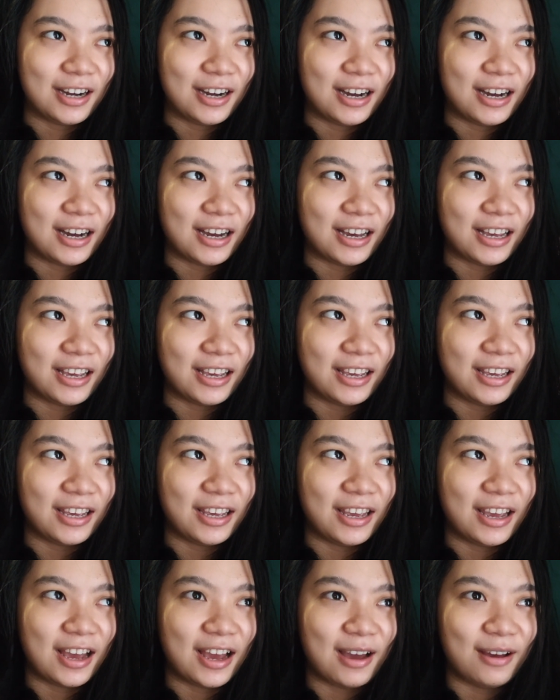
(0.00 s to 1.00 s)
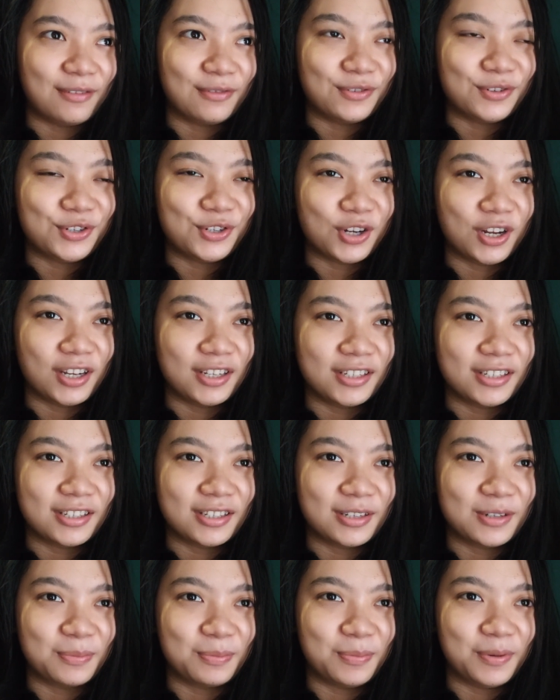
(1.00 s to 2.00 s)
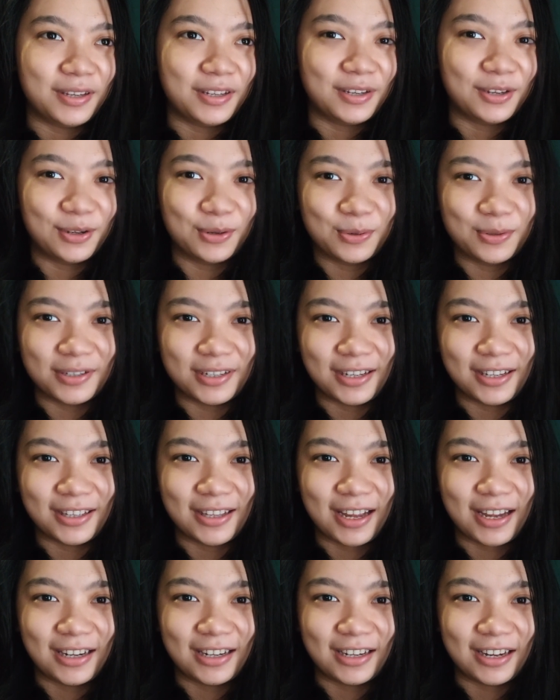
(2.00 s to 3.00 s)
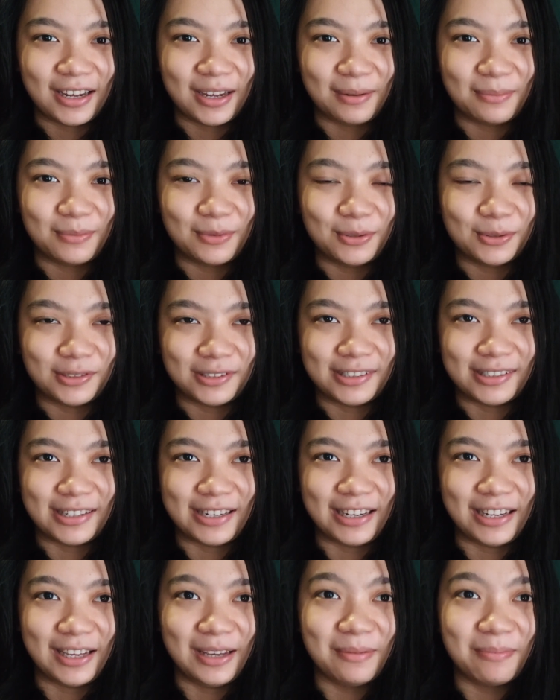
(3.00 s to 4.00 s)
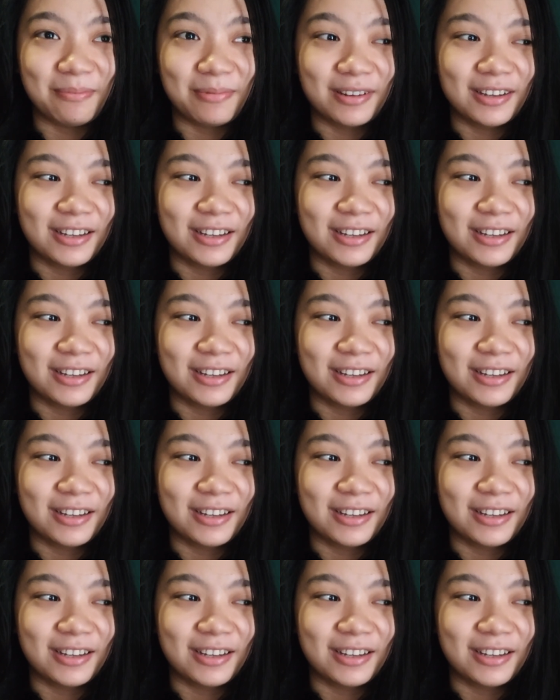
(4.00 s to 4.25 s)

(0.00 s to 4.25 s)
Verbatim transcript: I have just been using that time to sleep